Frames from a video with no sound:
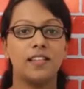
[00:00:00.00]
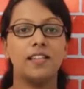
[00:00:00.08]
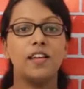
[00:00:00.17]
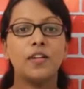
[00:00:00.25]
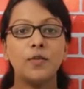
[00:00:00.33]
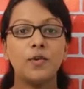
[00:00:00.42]

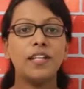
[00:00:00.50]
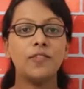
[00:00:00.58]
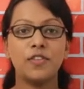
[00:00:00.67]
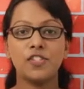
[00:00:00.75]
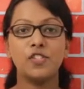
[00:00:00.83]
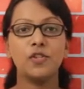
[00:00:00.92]
The ruler
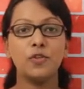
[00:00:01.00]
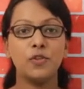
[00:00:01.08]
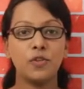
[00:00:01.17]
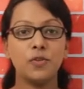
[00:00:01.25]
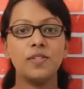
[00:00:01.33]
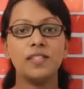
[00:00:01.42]
which you
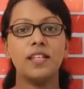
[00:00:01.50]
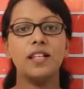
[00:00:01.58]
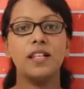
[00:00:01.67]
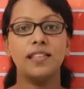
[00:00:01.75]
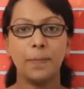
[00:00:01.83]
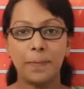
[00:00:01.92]
use,
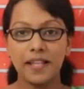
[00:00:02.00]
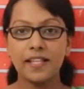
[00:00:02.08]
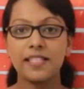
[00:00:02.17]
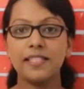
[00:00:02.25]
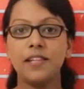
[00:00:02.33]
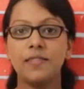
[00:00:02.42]
the
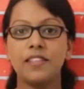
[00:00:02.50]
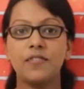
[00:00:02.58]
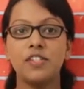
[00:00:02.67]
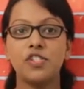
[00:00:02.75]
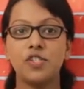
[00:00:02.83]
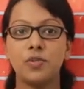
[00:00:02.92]
pencil with
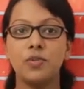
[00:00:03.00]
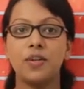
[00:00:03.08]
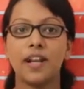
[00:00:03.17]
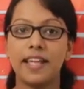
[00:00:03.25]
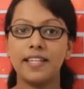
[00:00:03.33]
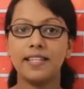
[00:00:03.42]
which you
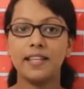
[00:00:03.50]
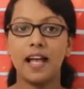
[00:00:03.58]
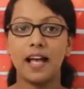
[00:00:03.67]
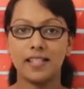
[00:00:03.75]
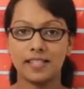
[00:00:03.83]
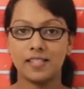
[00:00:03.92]
write
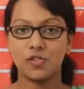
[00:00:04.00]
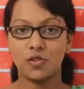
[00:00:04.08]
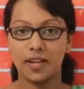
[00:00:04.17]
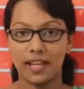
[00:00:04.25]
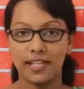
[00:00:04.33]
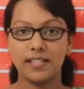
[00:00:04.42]
are
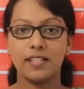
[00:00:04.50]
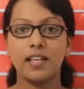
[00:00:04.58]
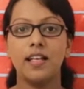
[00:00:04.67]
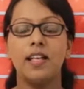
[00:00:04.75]
straight,